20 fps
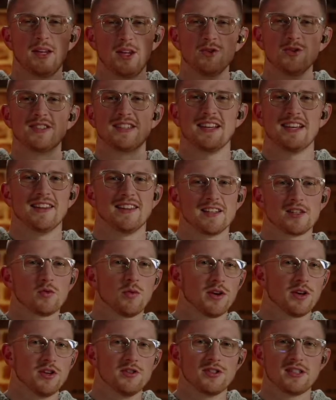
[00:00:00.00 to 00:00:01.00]
you see this
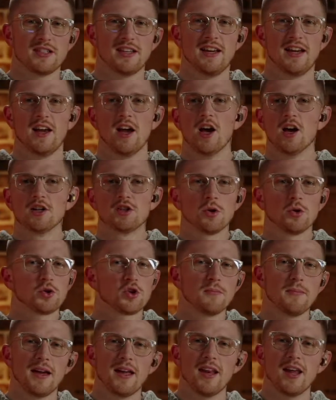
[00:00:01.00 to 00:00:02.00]
where you see
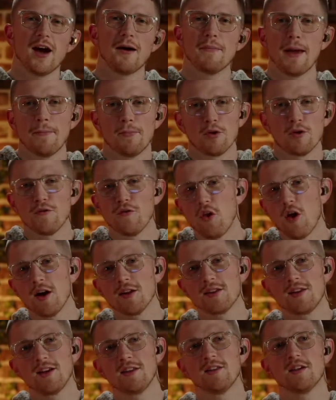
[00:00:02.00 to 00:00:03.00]
social media and people are
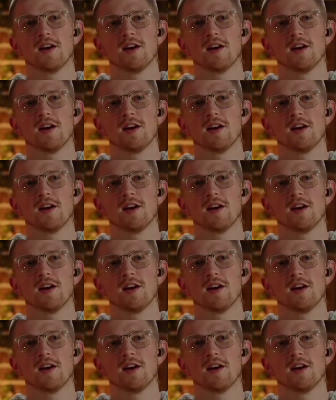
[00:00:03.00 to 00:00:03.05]
flaunting